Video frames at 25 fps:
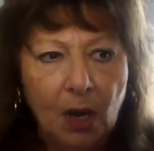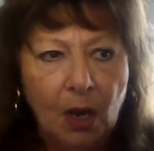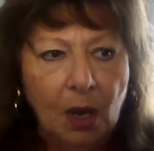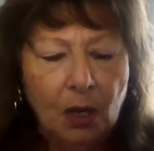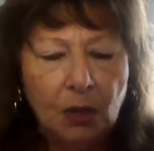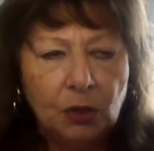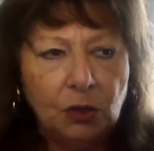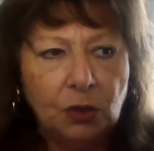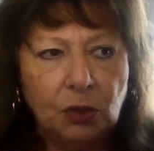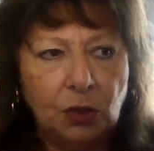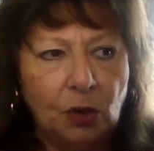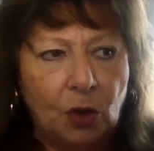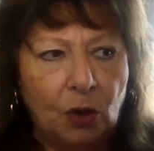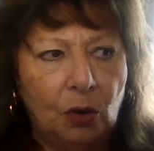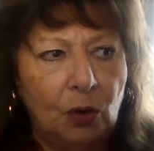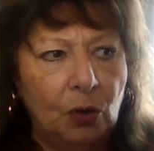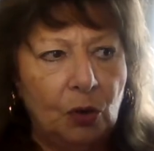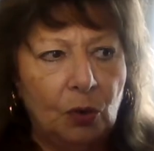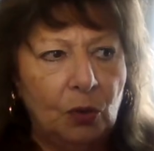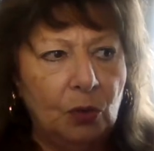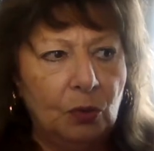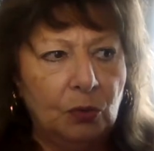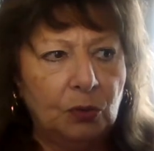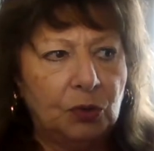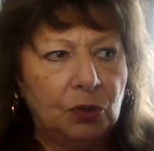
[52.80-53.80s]

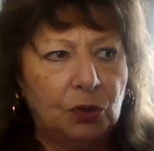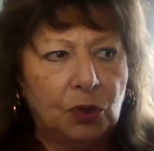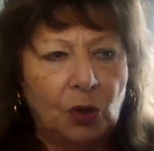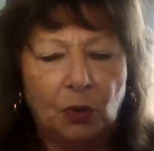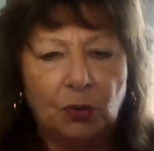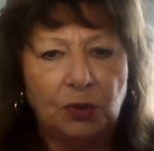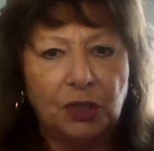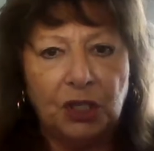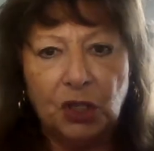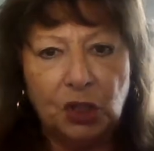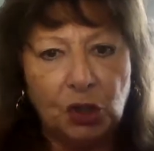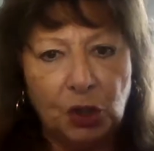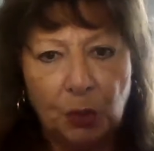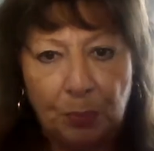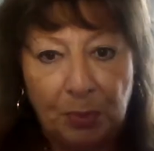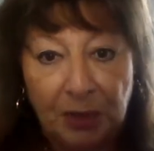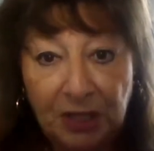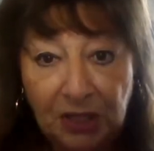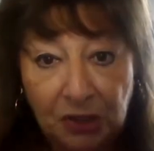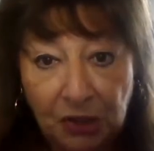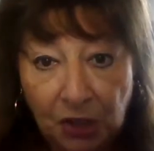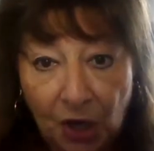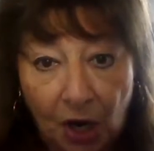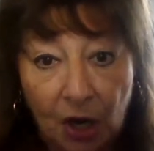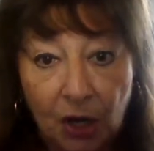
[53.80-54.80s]
this should be
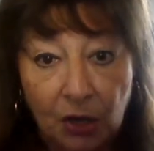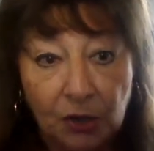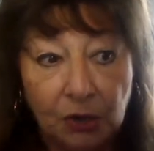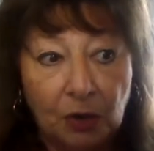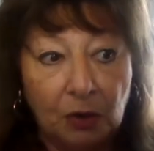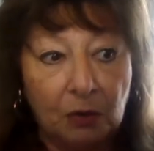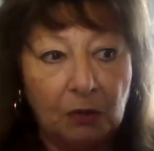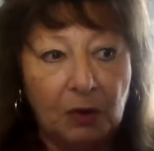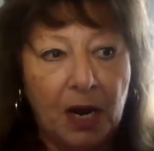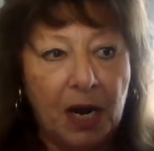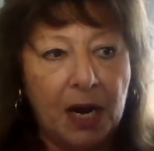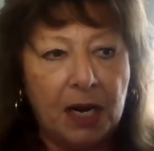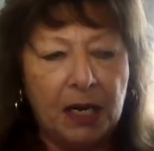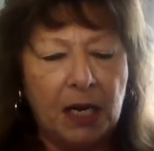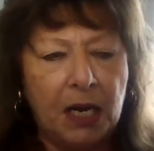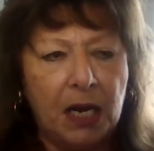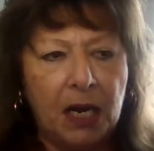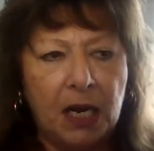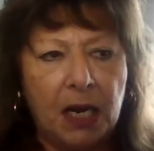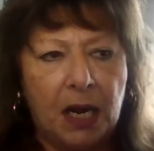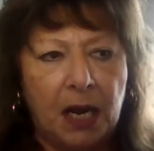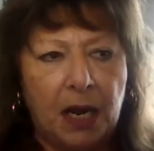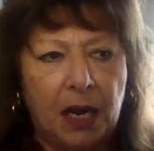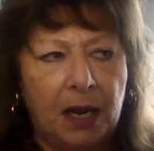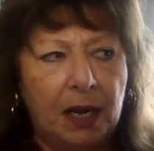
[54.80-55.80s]
done
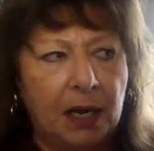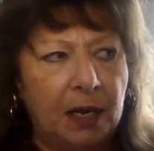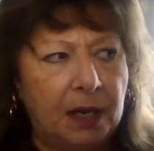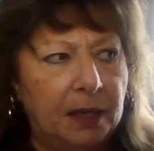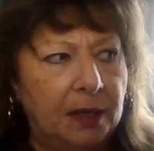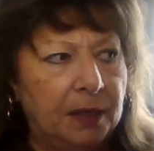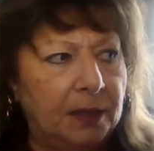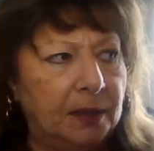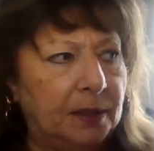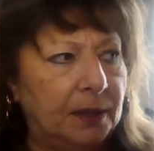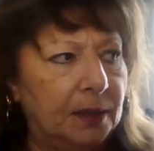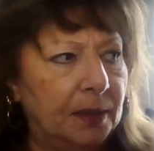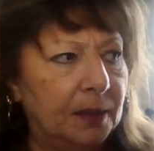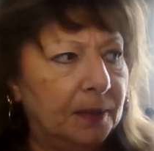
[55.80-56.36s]
already, and